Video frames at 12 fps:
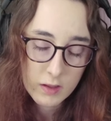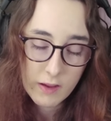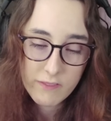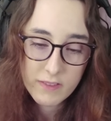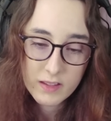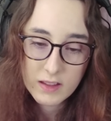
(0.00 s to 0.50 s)

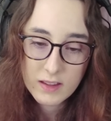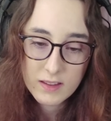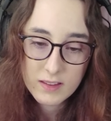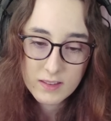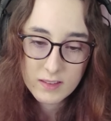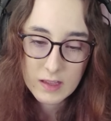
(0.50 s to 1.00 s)
I feel
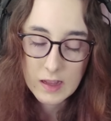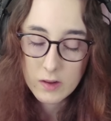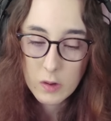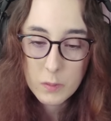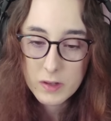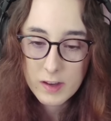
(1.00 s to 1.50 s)
like, I
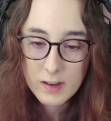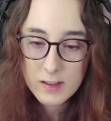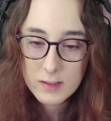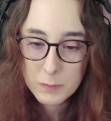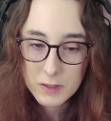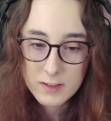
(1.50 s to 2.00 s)
don't know what it
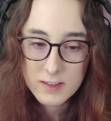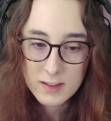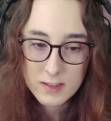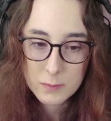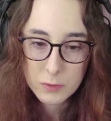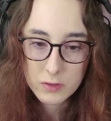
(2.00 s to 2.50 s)
is, but it's
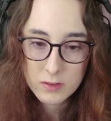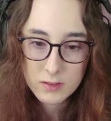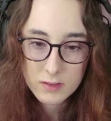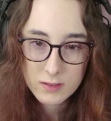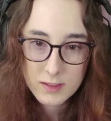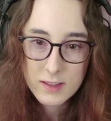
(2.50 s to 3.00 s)
not simple.
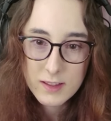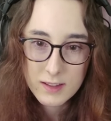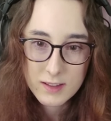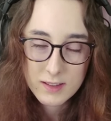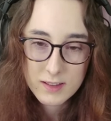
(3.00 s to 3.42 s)
That, really? Yeah.